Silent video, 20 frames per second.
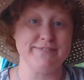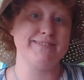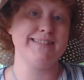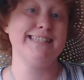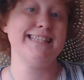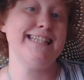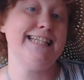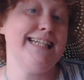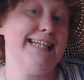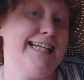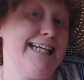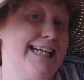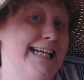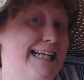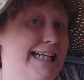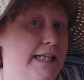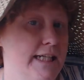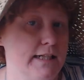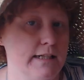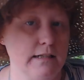leaning
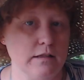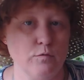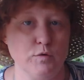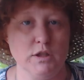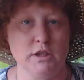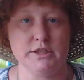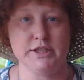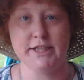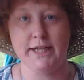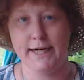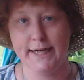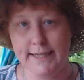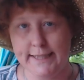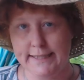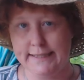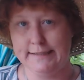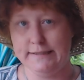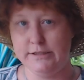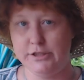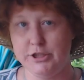in will
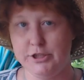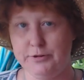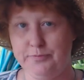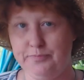change.